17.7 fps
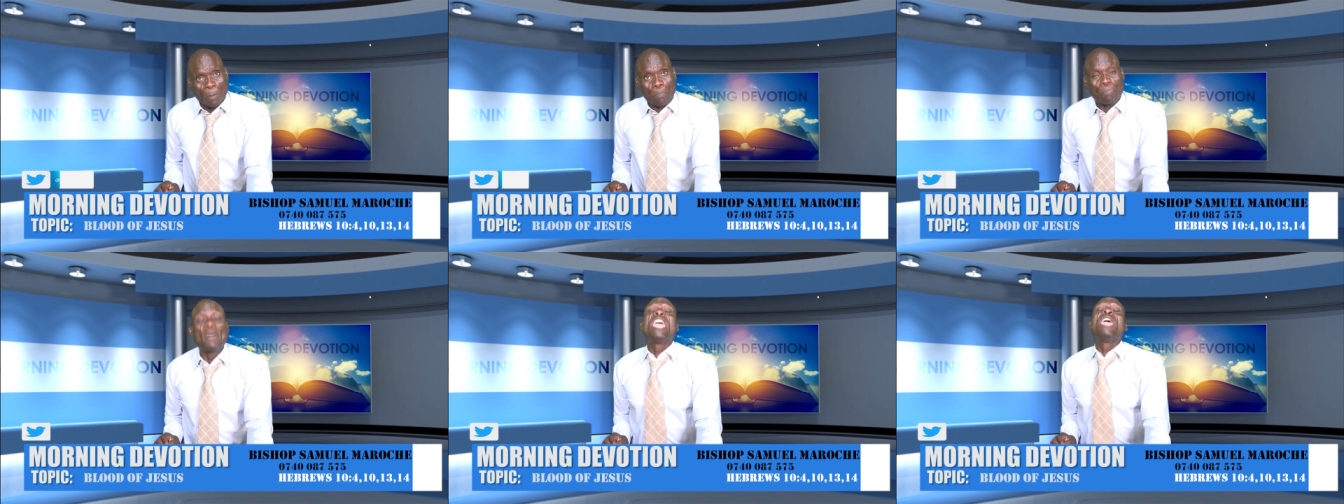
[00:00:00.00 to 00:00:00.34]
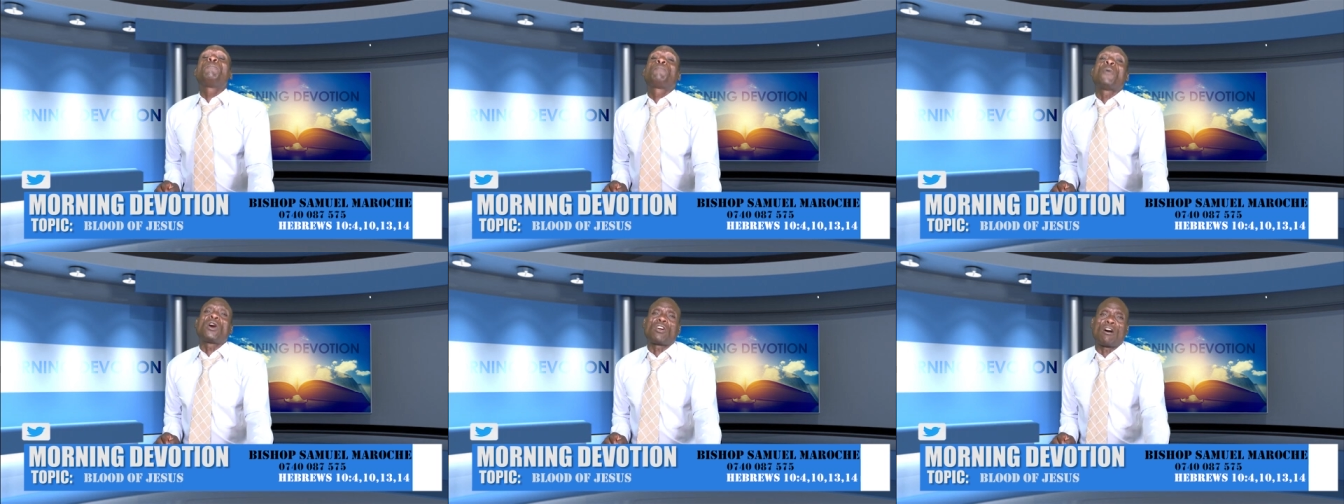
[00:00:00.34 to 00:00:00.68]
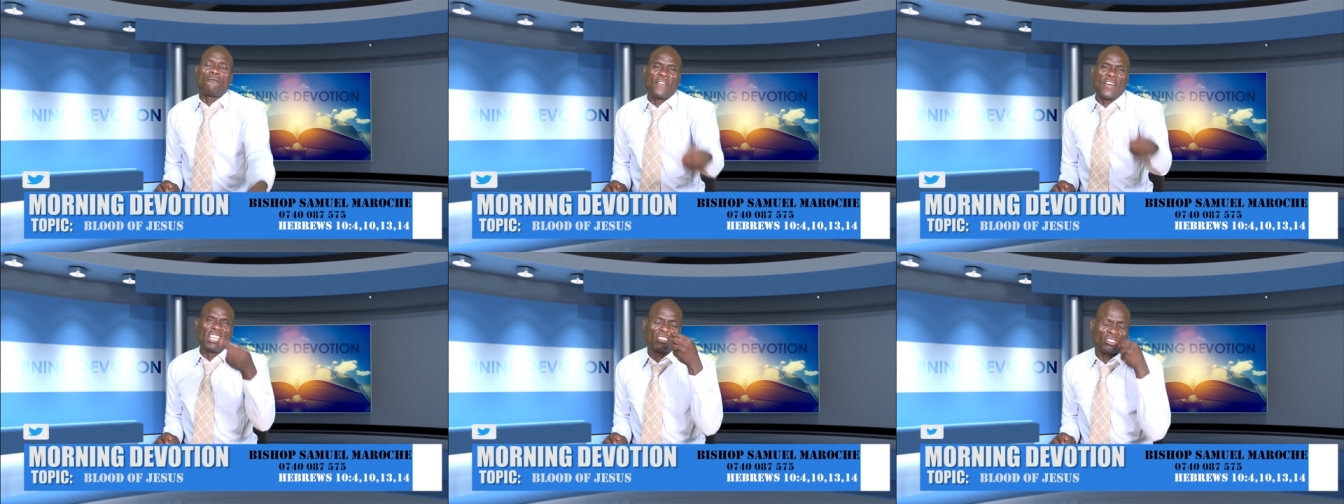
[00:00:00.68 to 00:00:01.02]
the people
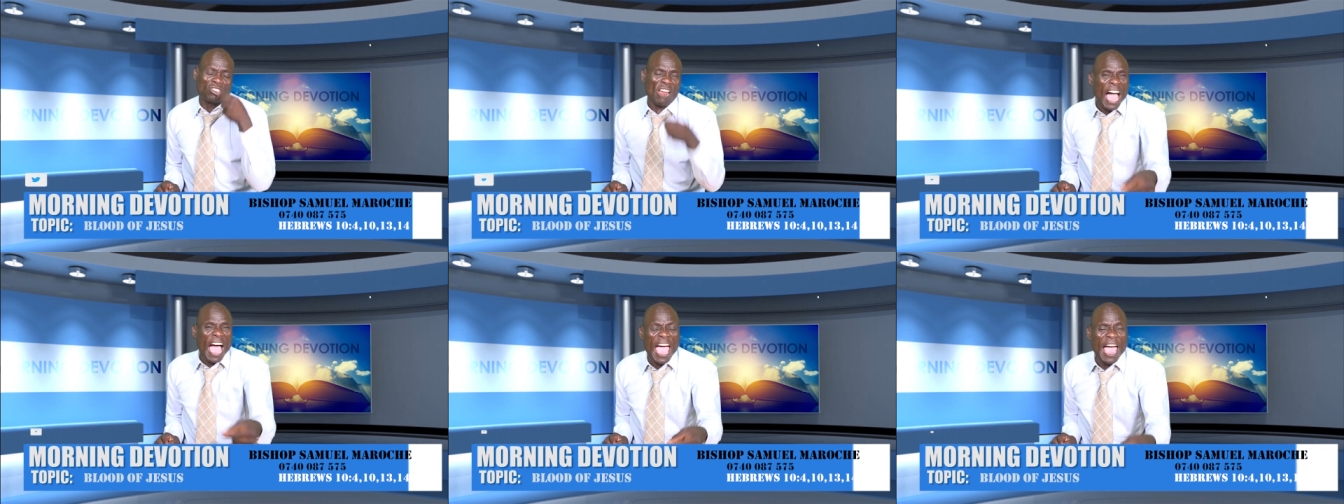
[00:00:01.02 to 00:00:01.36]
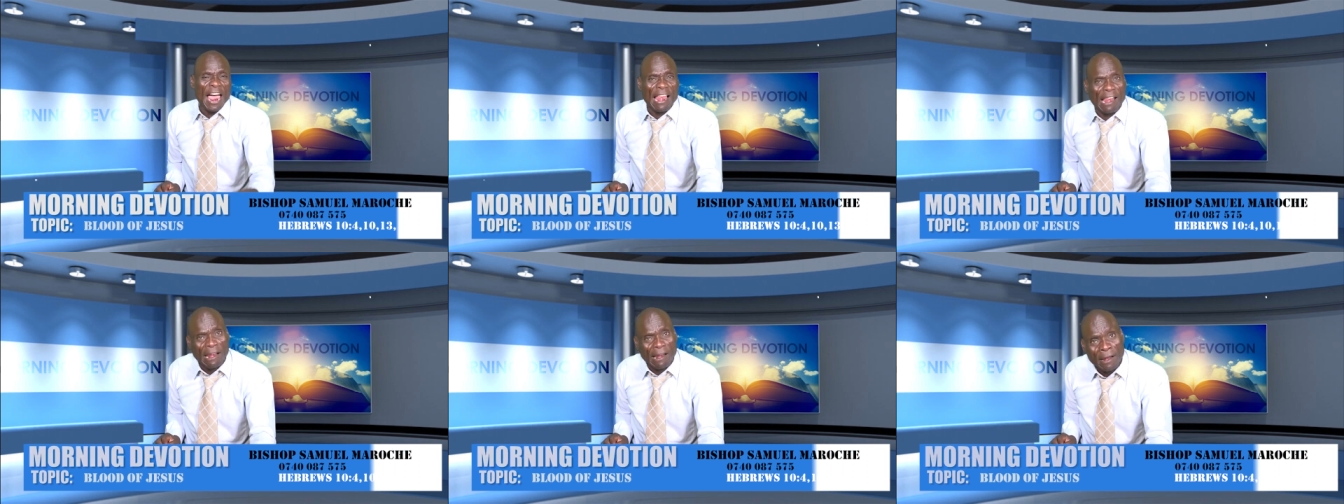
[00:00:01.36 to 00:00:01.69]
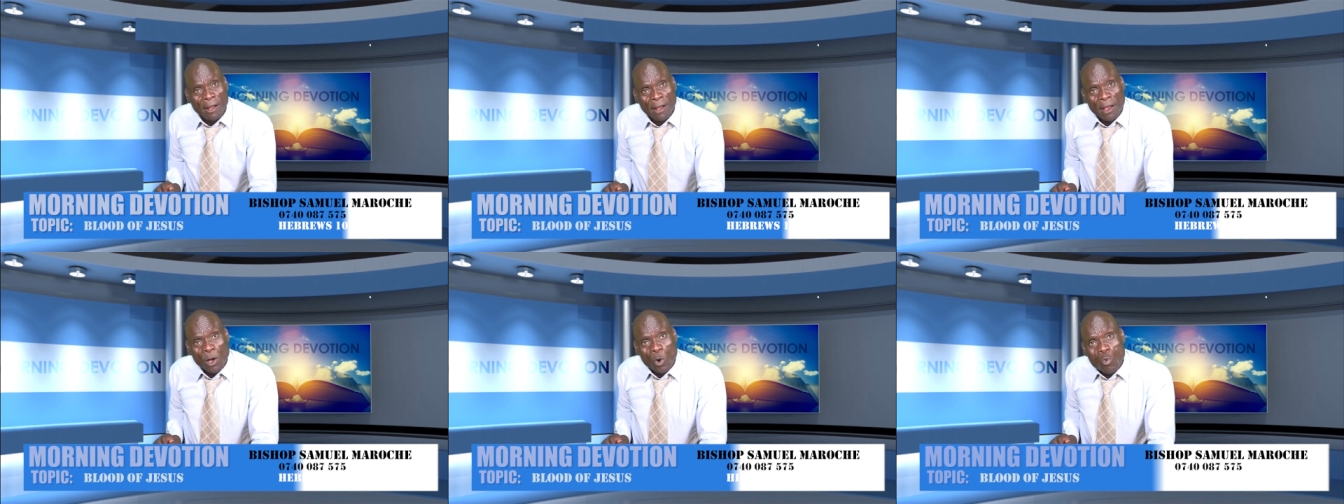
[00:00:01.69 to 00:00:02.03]
of
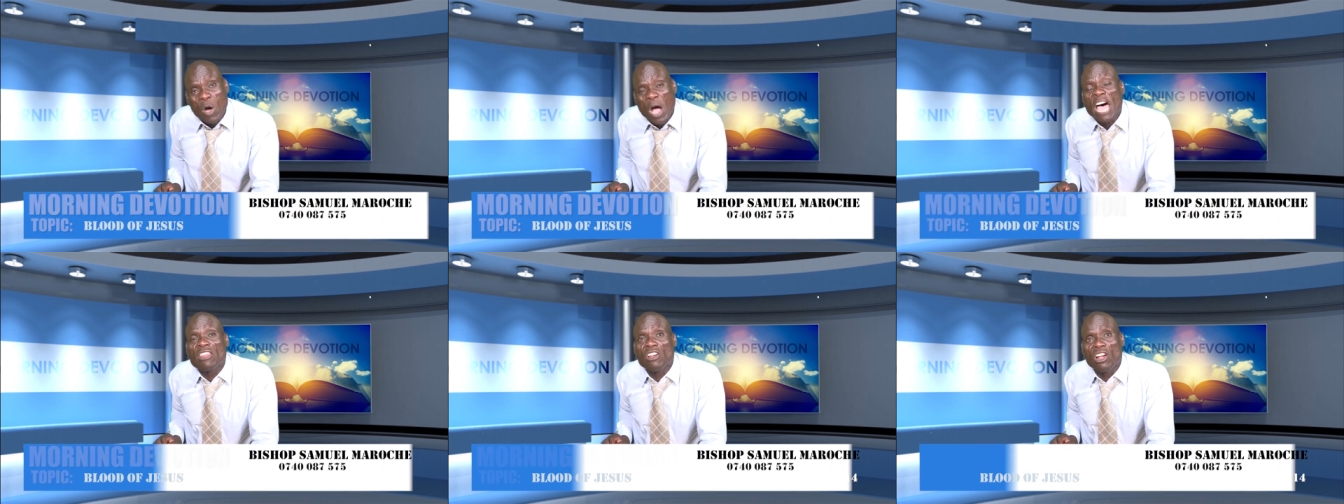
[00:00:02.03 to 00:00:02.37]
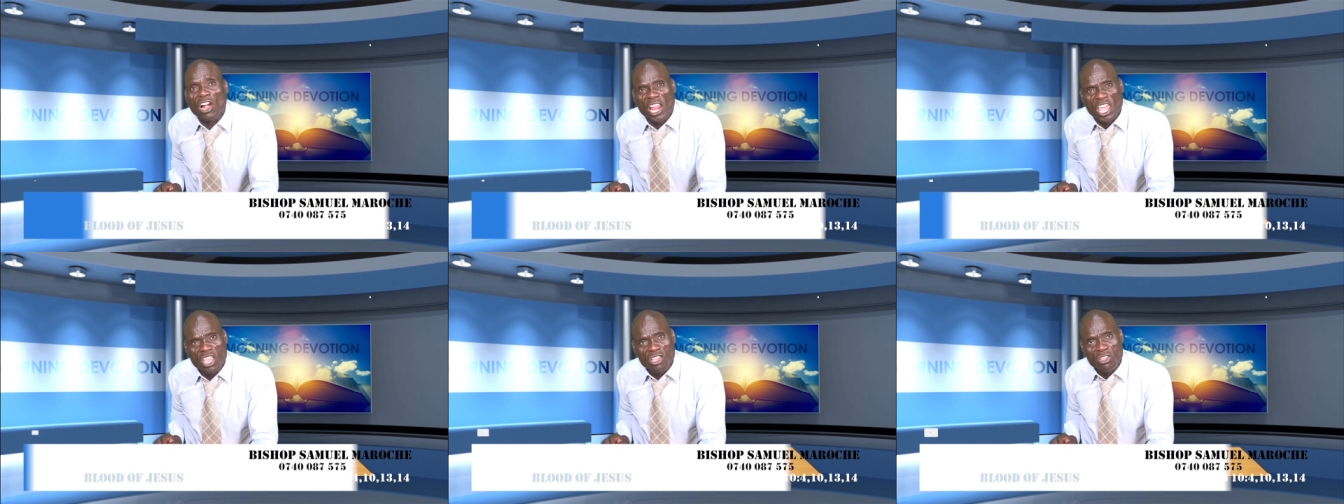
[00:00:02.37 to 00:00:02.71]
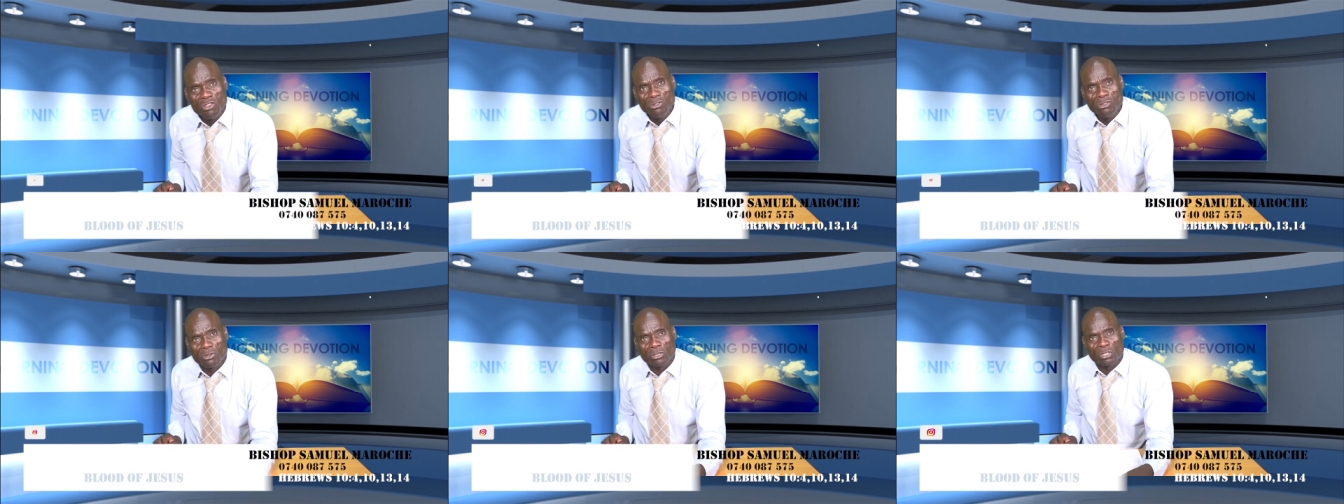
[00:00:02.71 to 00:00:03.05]
Israel were
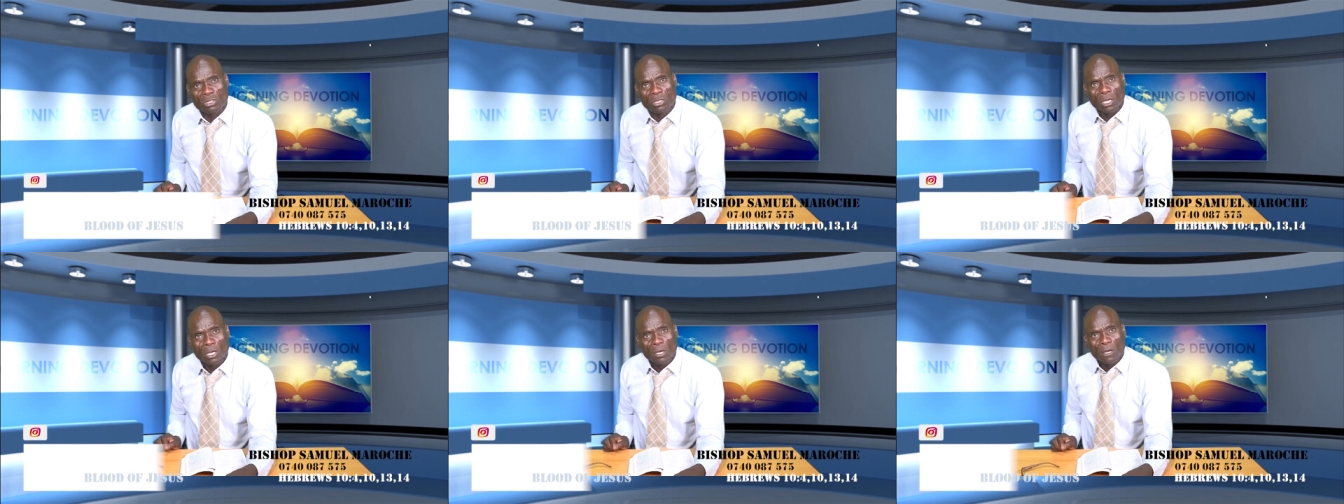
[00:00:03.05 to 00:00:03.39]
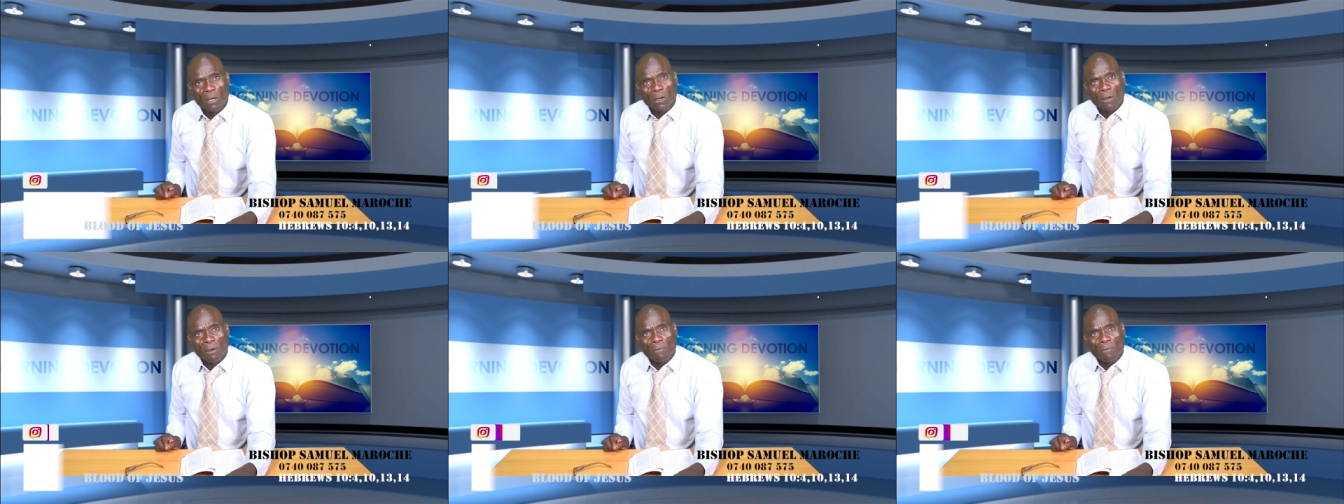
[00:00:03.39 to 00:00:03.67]
released